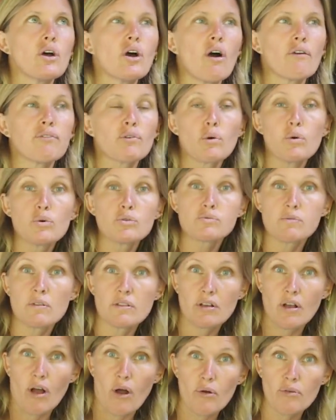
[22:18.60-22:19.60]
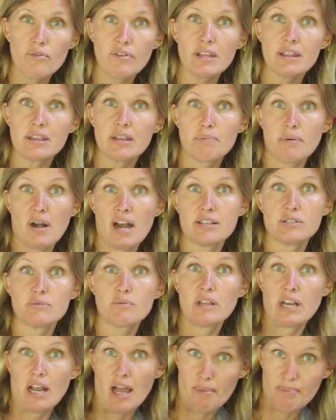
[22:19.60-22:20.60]
Of course, with COVID, the
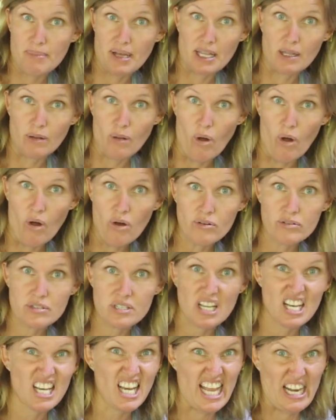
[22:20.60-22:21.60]
price went up a lot,